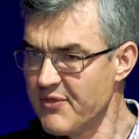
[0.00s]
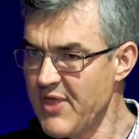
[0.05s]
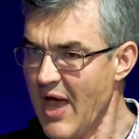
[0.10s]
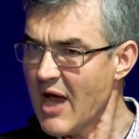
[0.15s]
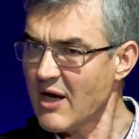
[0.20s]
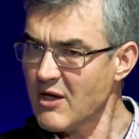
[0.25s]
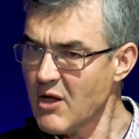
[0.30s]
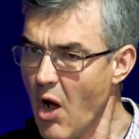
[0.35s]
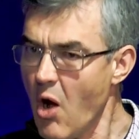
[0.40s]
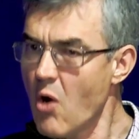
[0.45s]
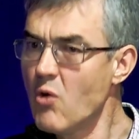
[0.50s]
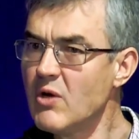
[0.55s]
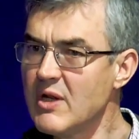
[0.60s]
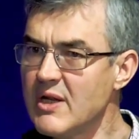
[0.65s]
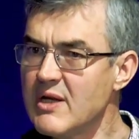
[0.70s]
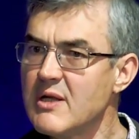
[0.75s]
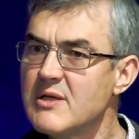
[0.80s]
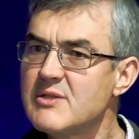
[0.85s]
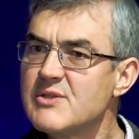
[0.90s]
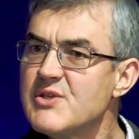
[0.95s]
that
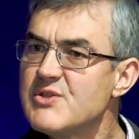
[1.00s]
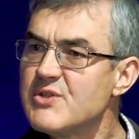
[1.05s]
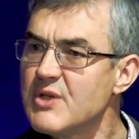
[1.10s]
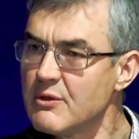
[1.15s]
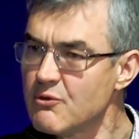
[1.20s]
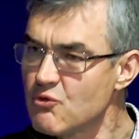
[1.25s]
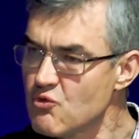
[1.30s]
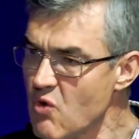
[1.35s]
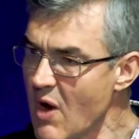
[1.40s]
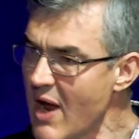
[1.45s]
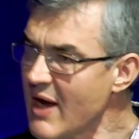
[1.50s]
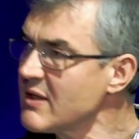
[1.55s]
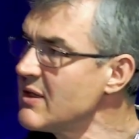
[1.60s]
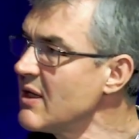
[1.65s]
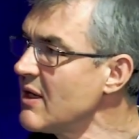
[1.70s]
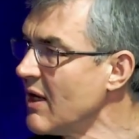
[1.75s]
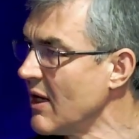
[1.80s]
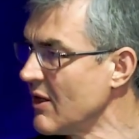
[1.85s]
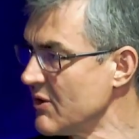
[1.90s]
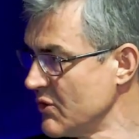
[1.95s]
holiness is
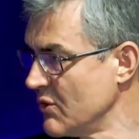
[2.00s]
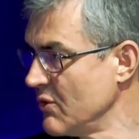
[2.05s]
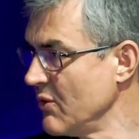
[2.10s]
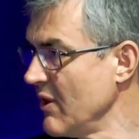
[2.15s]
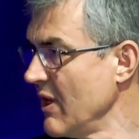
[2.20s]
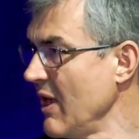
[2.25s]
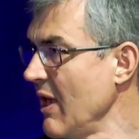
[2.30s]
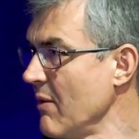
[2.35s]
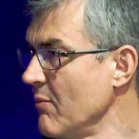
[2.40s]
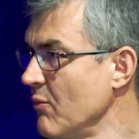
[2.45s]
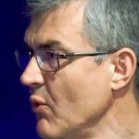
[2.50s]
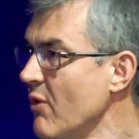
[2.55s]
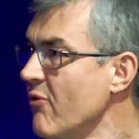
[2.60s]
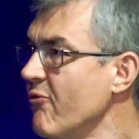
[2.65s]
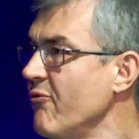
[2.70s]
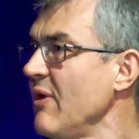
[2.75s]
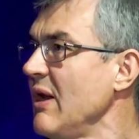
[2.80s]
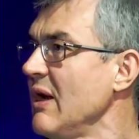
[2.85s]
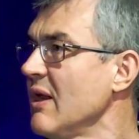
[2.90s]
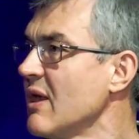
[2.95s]
attracting us to him. We
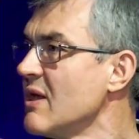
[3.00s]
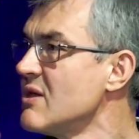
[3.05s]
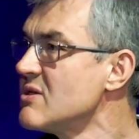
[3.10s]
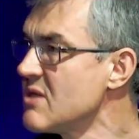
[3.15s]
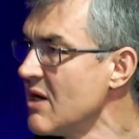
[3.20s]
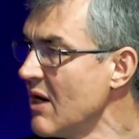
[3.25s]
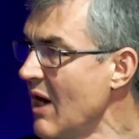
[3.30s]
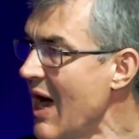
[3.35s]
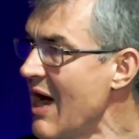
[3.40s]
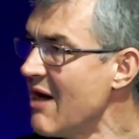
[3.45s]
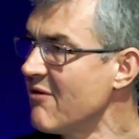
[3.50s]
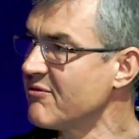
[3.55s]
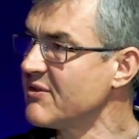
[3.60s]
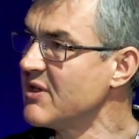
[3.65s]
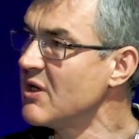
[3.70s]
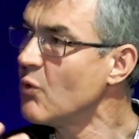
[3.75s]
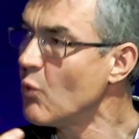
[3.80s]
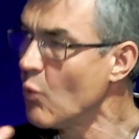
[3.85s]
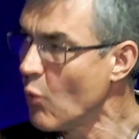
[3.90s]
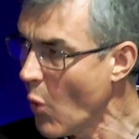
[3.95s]
feel his love,
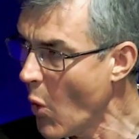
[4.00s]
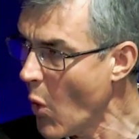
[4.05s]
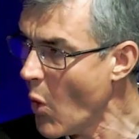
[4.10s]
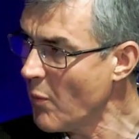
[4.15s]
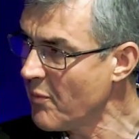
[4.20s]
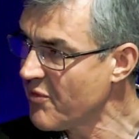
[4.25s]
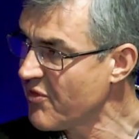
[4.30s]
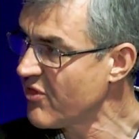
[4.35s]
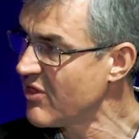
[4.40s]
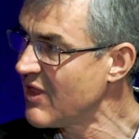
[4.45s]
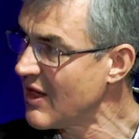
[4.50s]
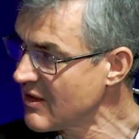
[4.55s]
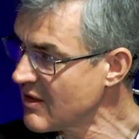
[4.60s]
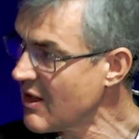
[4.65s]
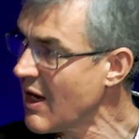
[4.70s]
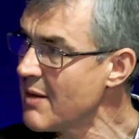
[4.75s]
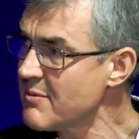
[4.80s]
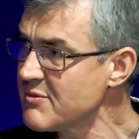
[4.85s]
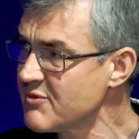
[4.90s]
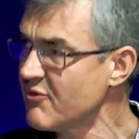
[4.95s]
the warmth that
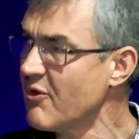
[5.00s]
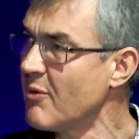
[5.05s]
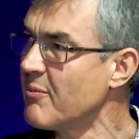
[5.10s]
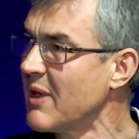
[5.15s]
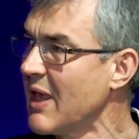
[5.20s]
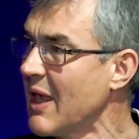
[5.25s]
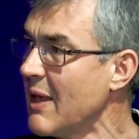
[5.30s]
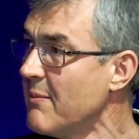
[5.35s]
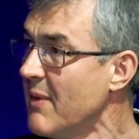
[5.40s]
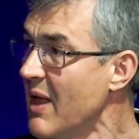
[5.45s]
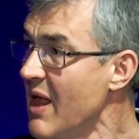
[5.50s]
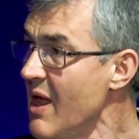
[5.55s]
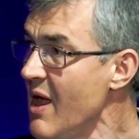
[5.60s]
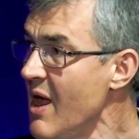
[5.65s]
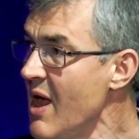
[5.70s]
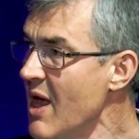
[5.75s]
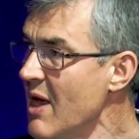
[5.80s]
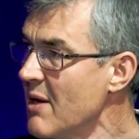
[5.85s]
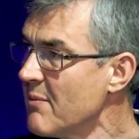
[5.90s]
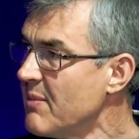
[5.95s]
comes from him.
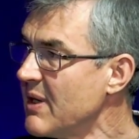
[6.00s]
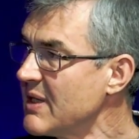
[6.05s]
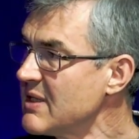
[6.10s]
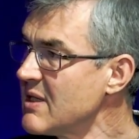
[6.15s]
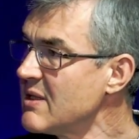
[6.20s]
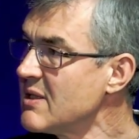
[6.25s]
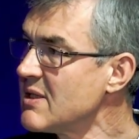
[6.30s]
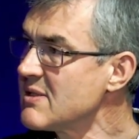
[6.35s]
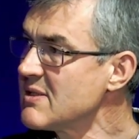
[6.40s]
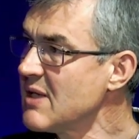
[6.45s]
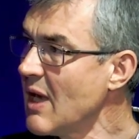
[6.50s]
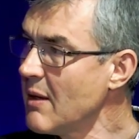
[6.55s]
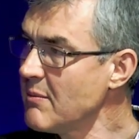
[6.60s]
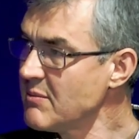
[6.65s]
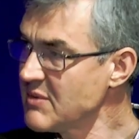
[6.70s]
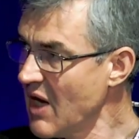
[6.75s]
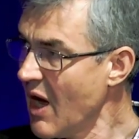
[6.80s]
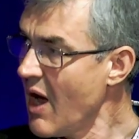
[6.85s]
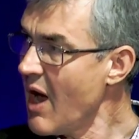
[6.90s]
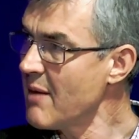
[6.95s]
But in the same
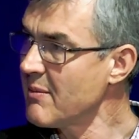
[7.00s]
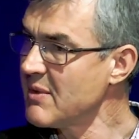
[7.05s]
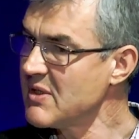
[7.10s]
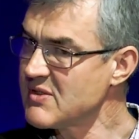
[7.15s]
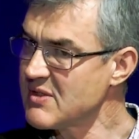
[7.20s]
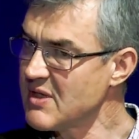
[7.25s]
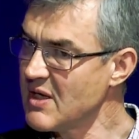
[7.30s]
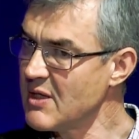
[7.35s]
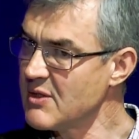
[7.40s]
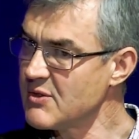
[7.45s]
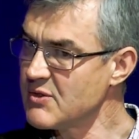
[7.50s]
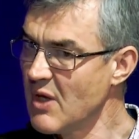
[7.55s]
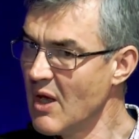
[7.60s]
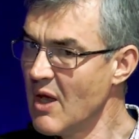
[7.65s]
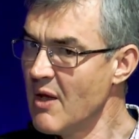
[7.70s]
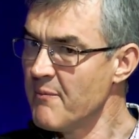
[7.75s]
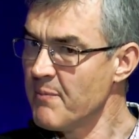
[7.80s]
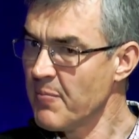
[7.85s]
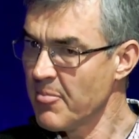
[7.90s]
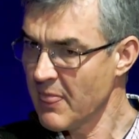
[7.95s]
time, he says,
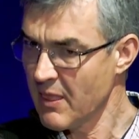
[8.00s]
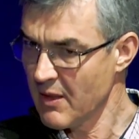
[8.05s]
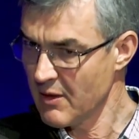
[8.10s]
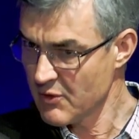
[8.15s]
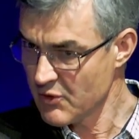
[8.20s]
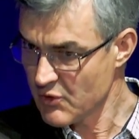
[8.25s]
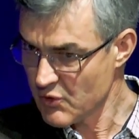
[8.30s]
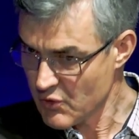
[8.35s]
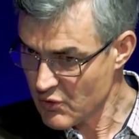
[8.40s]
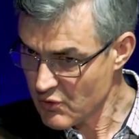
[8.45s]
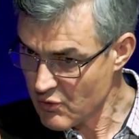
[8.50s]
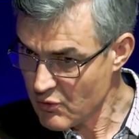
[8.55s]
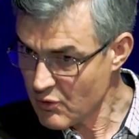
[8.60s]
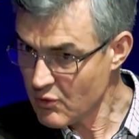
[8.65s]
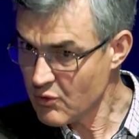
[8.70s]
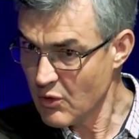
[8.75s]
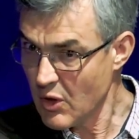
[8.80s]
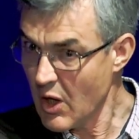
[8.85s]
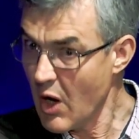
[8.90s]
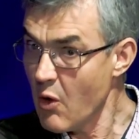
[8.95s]

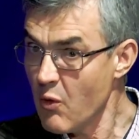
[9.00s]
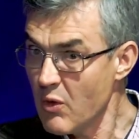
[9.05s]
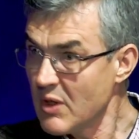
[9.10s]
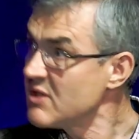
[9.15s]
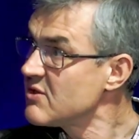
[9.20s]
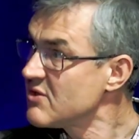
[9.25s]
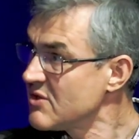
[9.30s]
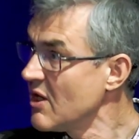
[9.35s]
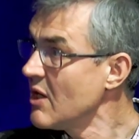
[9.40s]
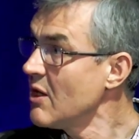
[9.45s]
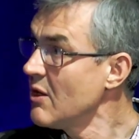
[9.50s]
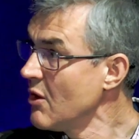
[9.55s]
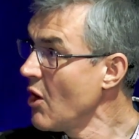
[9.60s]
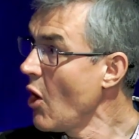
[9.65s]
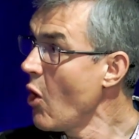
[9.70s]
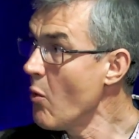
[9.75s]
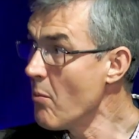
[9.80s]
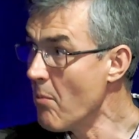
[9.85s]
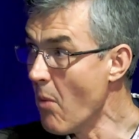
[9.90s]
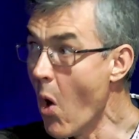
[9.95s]
go and sin
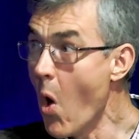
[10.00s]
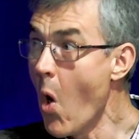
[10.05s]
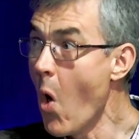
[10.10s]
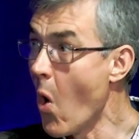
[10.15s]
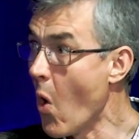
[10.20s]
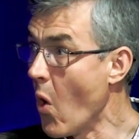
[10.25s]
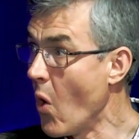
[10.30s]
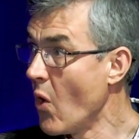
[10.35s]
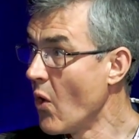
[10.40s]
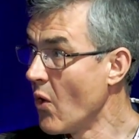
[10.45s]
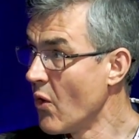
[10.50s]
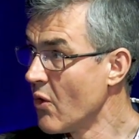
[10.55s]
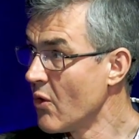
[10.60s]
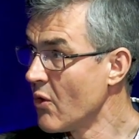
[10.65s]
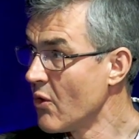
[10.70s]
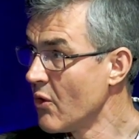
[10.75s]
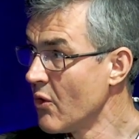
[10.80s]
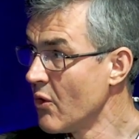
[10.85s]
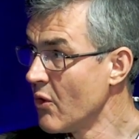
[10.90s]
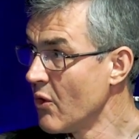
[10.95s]
no more.
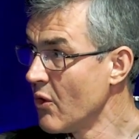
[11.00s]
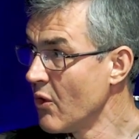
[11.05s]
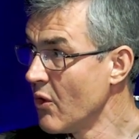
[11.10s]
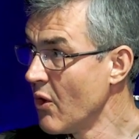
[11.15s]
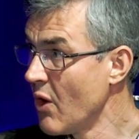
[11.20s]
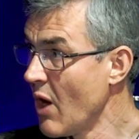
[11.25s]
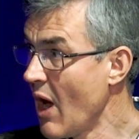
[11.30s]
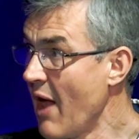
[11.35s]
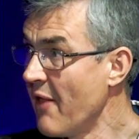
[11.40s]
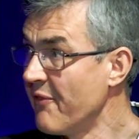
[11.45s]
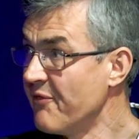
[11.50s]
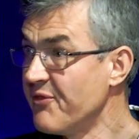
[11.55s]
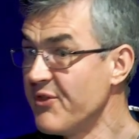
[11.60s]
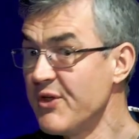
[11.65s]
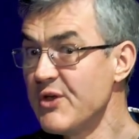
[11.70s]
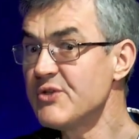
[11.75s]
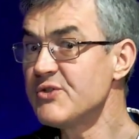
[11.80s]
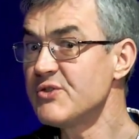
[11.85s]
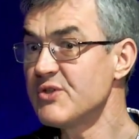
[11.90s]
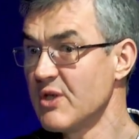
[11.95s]
And
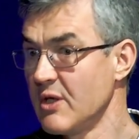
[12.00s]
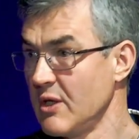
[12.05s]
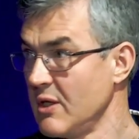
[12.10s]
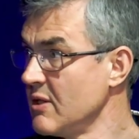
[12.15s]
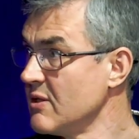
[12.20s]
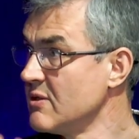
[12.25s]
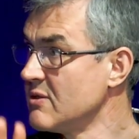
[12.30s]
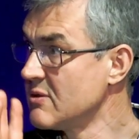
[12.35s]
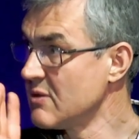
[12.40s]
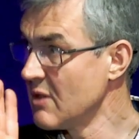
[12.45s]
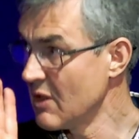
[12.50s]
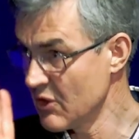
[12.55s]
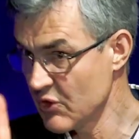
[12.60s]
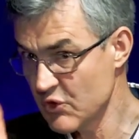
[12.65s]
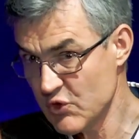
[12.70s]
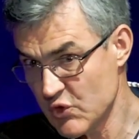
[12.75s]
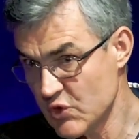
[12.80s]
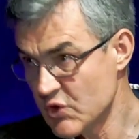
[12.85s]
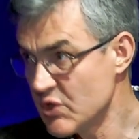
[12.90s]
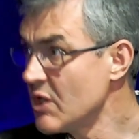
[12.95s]
this is
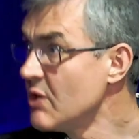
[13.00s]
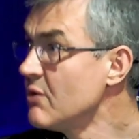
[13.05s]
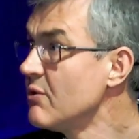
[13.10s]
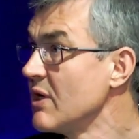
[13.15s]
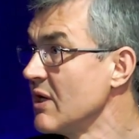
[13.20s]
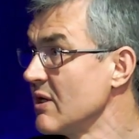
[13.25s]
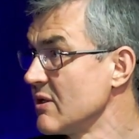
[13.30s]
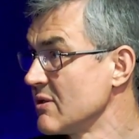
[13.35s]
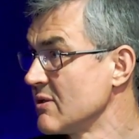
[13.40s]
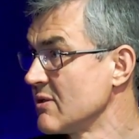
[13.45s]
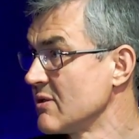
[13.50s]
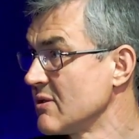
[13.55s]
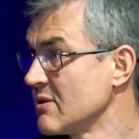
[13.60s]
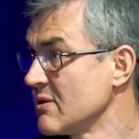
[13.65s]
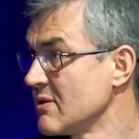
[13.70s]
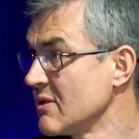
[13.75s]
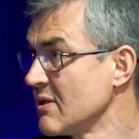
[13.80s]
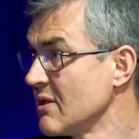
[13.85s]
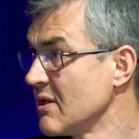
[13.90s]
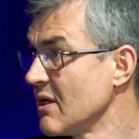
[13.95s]
serious,
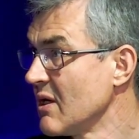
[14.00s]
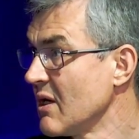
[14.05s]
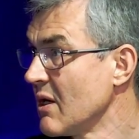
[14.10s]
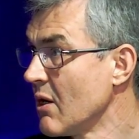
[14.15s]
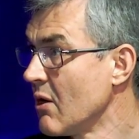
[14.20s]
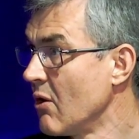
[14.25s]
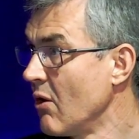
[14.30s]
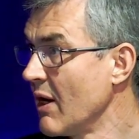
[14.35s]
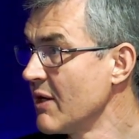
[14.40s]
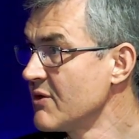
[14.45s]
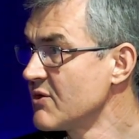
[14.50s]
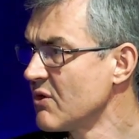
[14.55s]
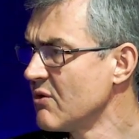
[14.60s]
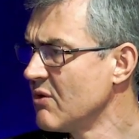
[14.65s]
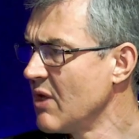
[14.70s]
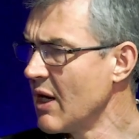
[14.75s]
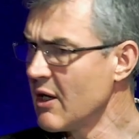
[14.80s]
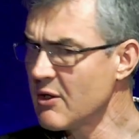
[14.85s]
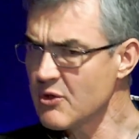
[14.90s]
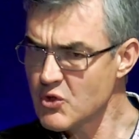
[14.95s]
all right? So
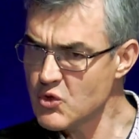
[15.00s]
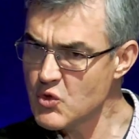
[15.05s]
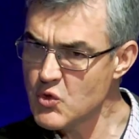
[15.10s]
there